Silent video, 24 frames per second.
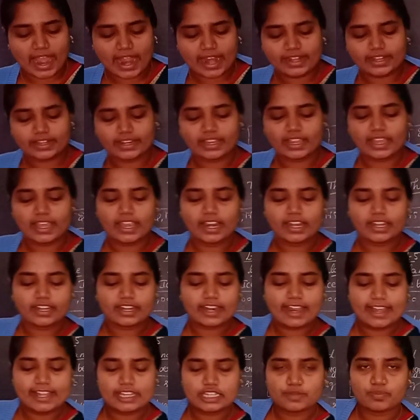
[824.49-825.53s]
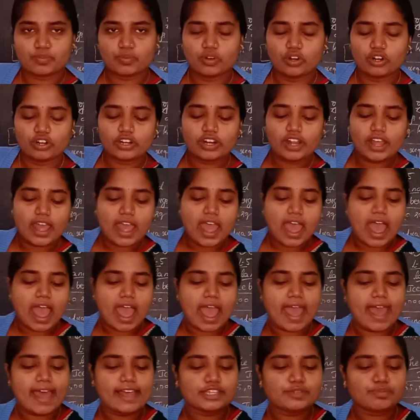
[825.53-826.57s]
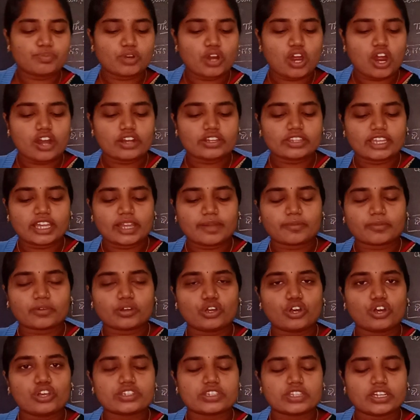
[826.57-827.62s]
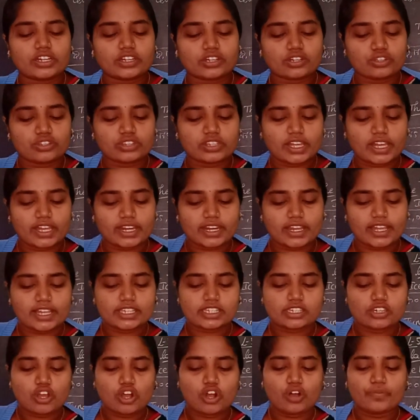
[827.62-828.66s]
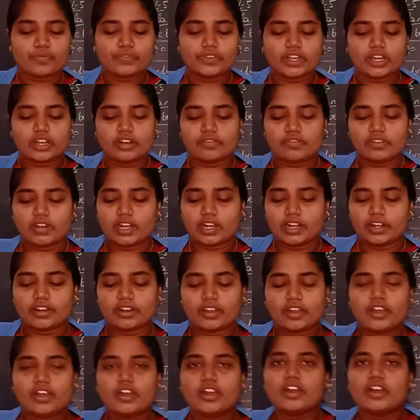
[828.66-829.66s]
and air transport has brought them closer to the rest of the world.